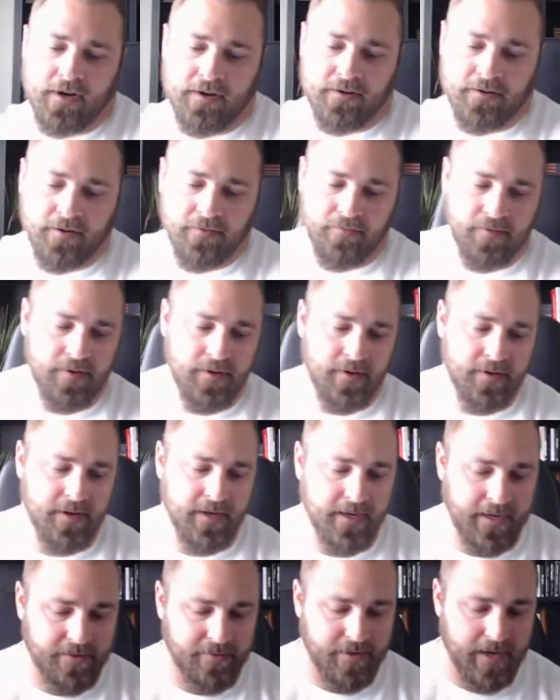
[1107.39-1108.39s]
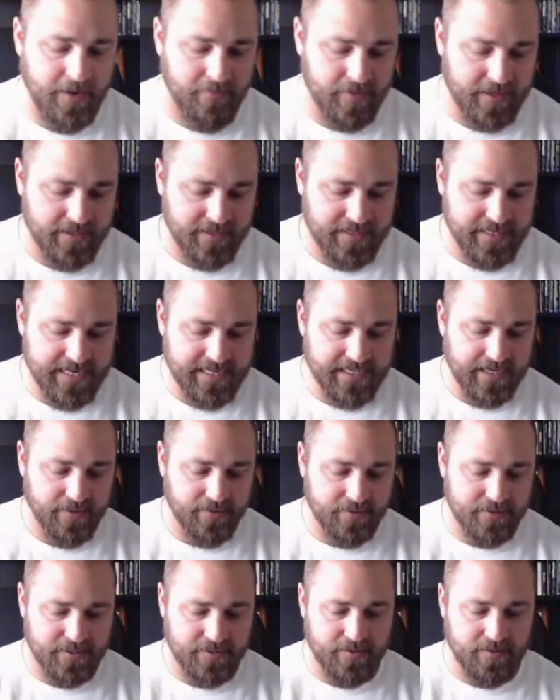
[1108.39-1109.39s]
I don't know if I don't have any
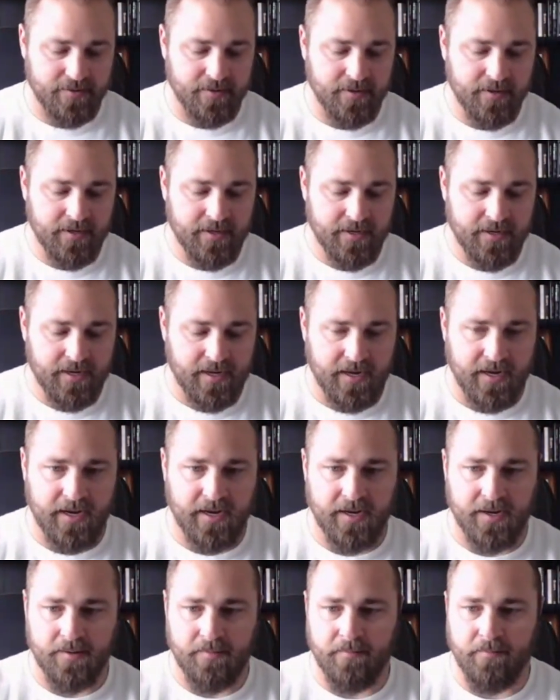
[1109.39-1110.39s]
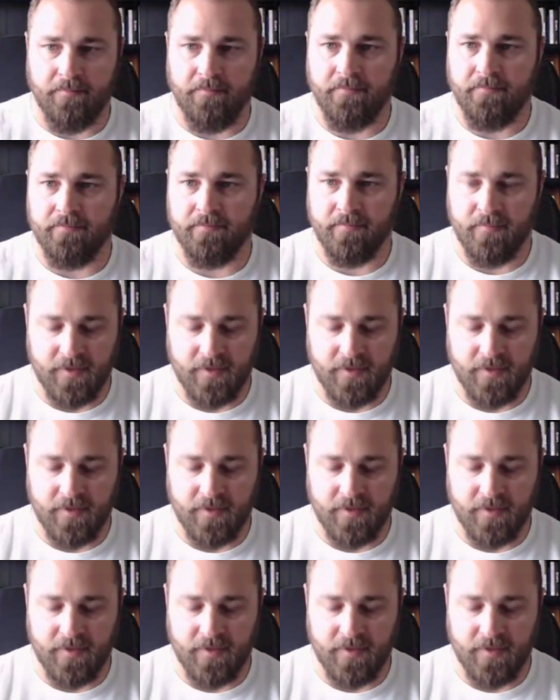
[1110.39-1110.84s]
details here um,